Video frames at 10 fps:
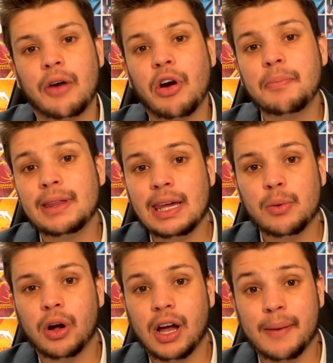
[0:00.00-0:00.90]
A Rugby
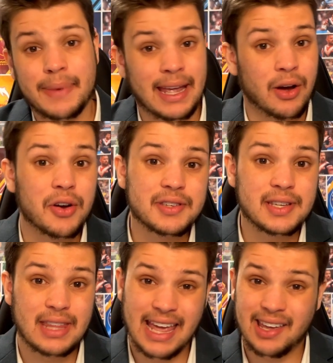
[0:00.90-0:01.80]
League World Cup being
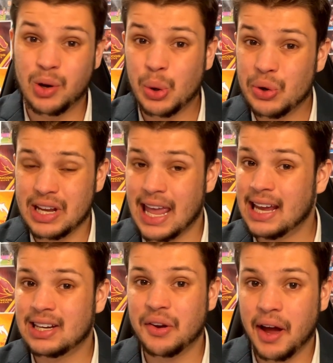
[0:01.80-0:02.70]
hosted there could
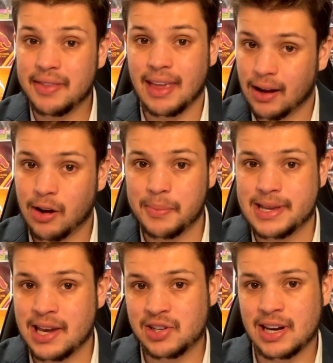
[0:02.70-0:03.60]
ignite that
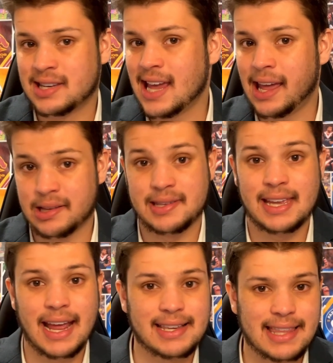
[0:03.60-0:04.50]
competition and take it to
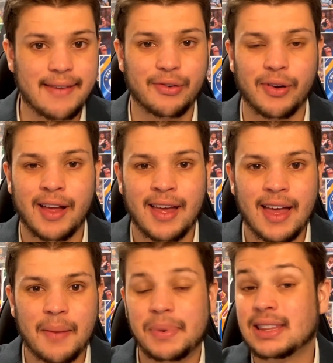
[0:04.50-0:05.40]
the next level,
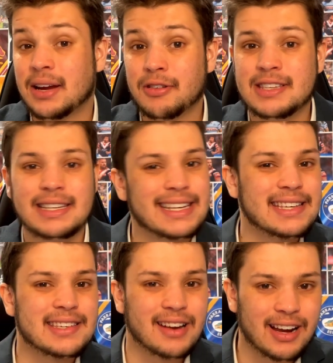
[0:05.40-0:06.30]
but there is a
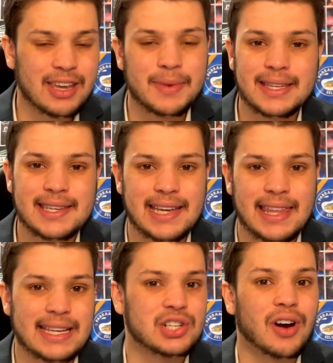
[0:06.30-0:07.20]
decent argument to
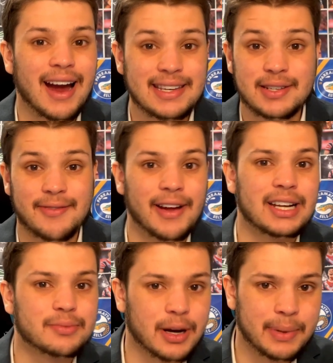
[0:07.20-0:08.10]
say that trying to
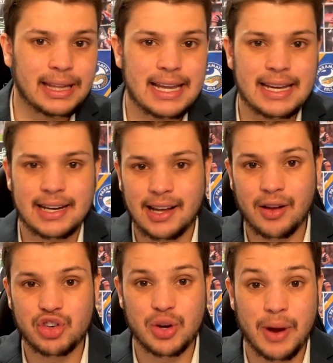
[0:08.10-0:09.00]
develop rugby league in a
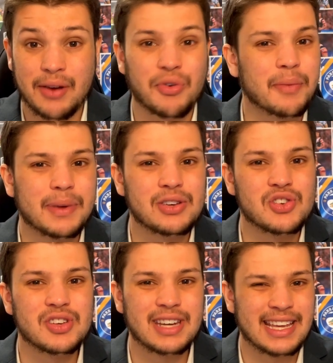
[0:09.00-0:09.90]
country where rugby
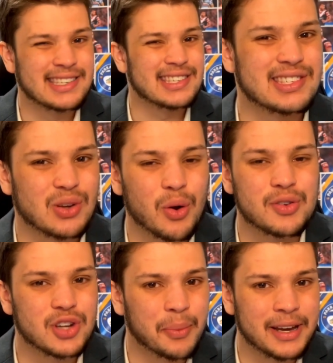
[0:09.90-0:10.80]
union is
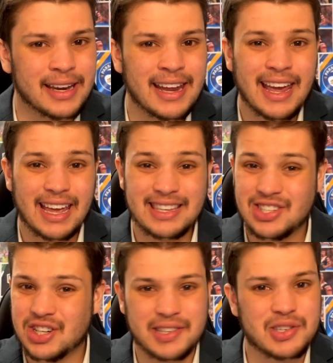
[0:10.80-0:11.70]
so dominant
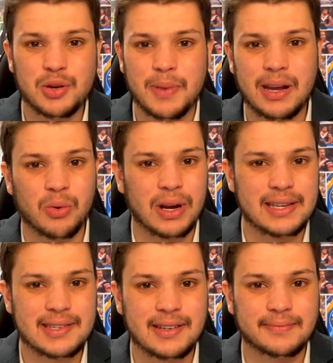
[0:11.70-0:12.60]
is just too big a
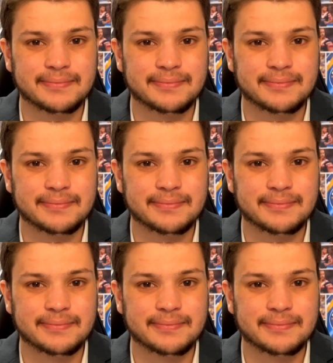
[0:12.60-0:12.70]
risk.